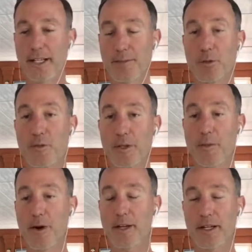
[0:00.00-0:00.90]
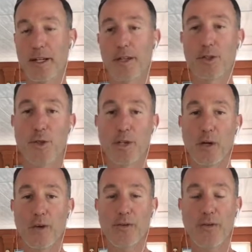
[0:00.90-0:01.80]
is moving the market. And the two
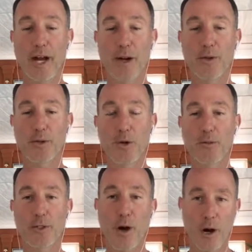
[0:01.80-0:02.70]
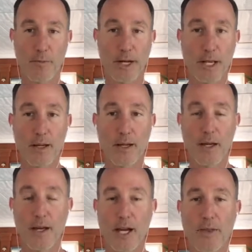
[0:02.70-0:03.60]
that we found, one was Harmony
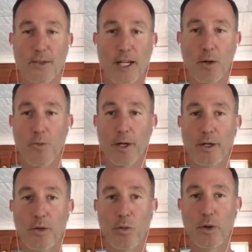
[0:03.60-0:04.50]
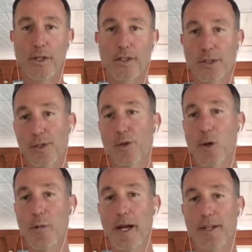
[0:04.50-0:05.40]
and the second one was
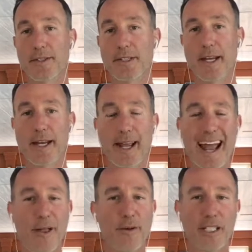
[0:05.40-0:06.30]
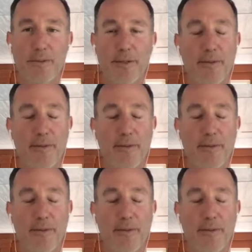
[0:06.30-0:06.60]
StormX. And Alex has